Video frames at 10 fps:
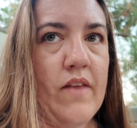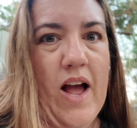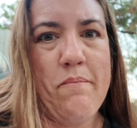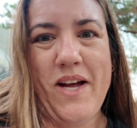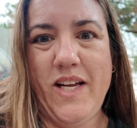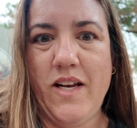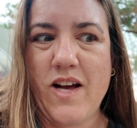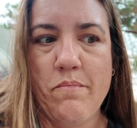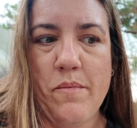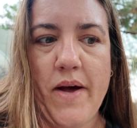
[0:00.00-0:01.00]
I might eat a
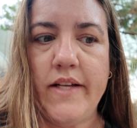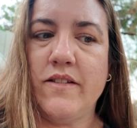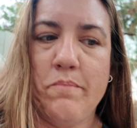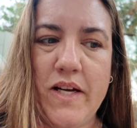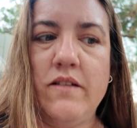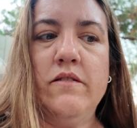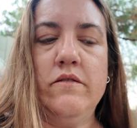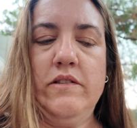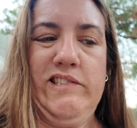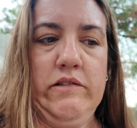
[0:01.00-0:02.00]
couple bites, but
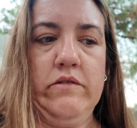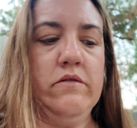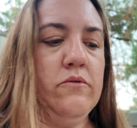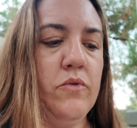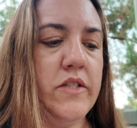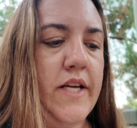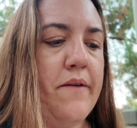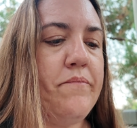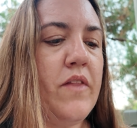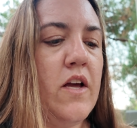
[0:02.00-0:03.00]
we'll see.
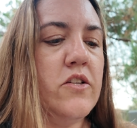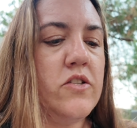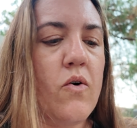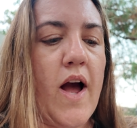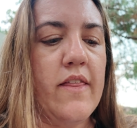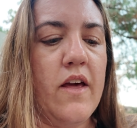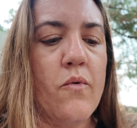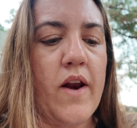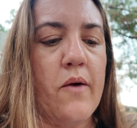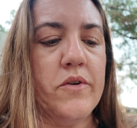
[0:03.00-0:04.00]
So I think
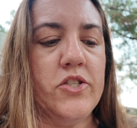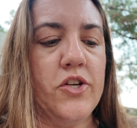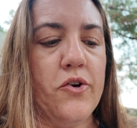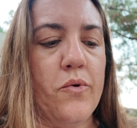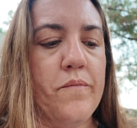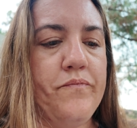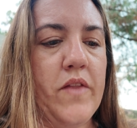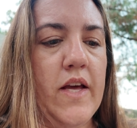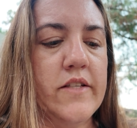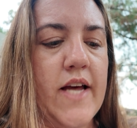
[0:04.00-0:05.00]
what I would do
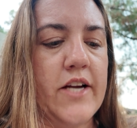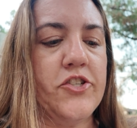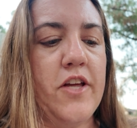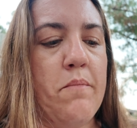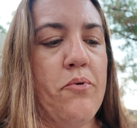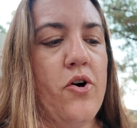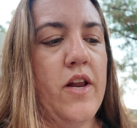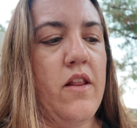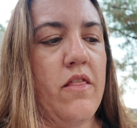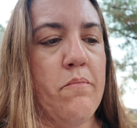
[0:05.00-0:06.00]
is actually
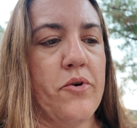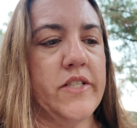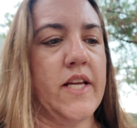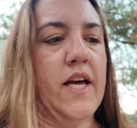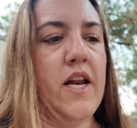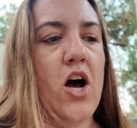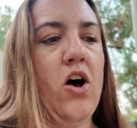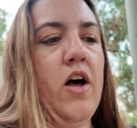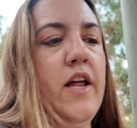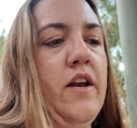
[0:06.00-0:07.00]
put the brisket
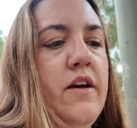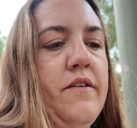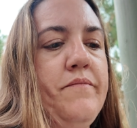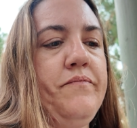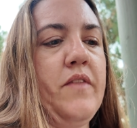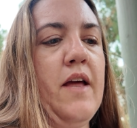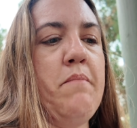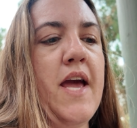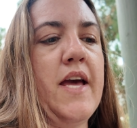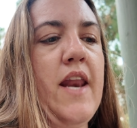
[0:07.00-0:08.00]
on and
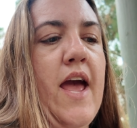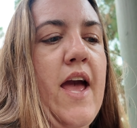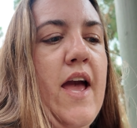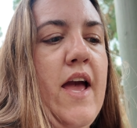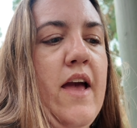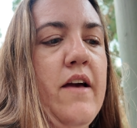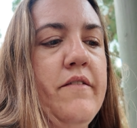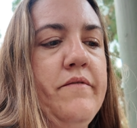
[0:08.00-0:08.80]
make it a